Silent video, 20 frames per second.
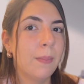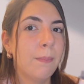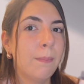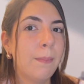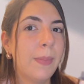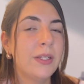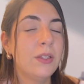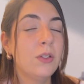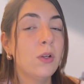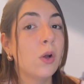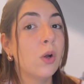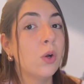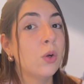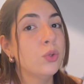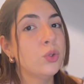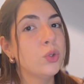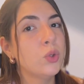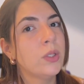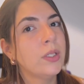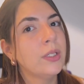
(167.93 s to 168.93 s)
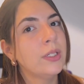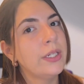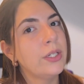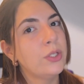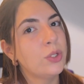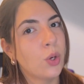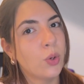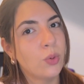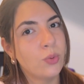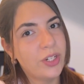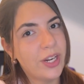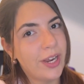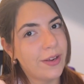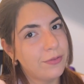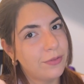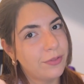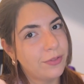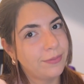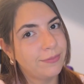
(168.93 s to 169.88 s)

but culturally tone deaf.